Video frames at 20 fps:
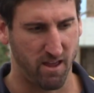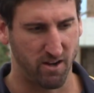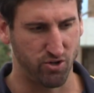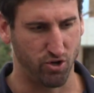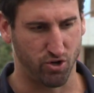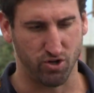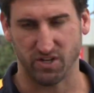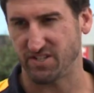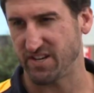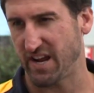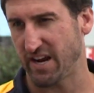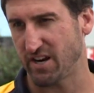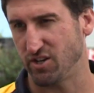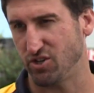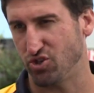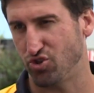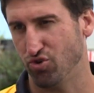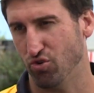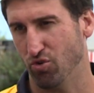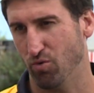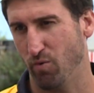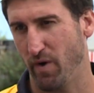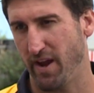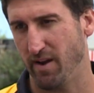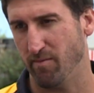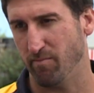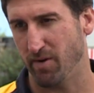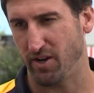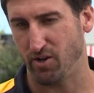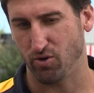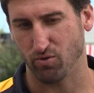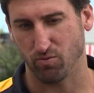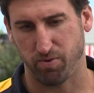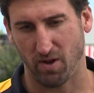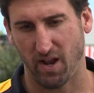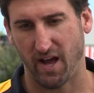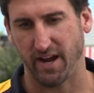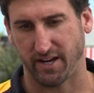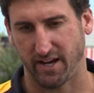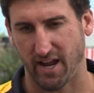Not exactly sure when, but he'll
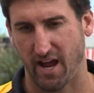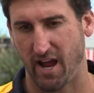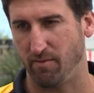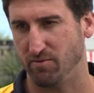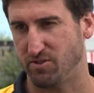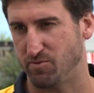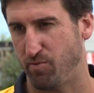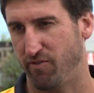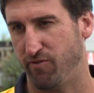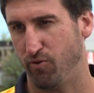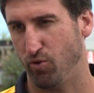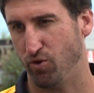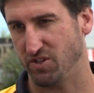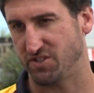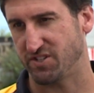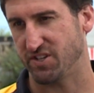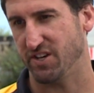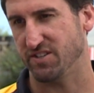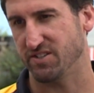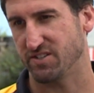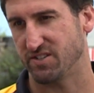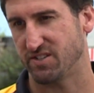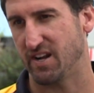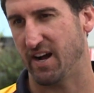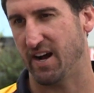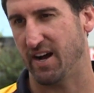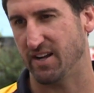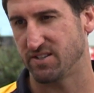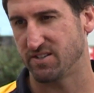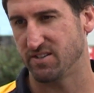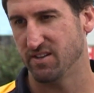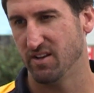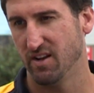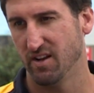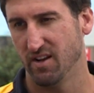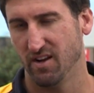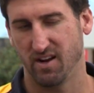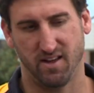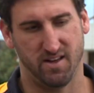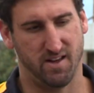play games before the season starts.
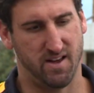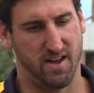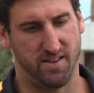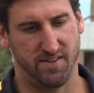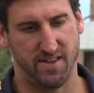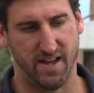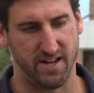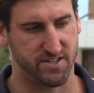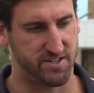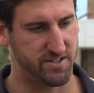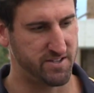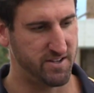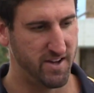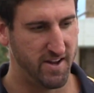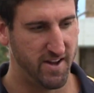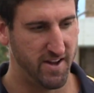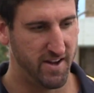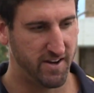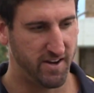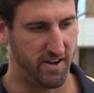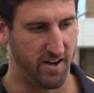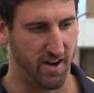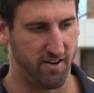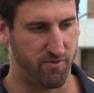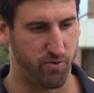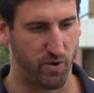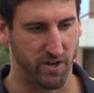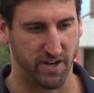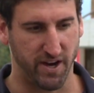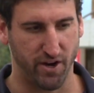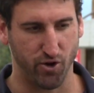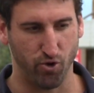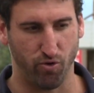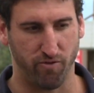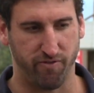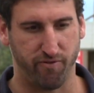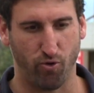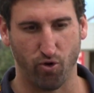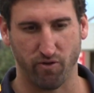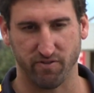And that's, if we can get all
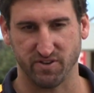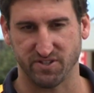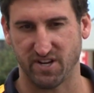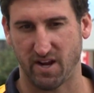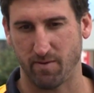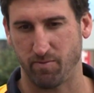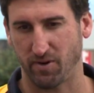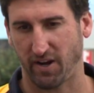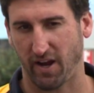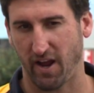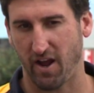4 of us up and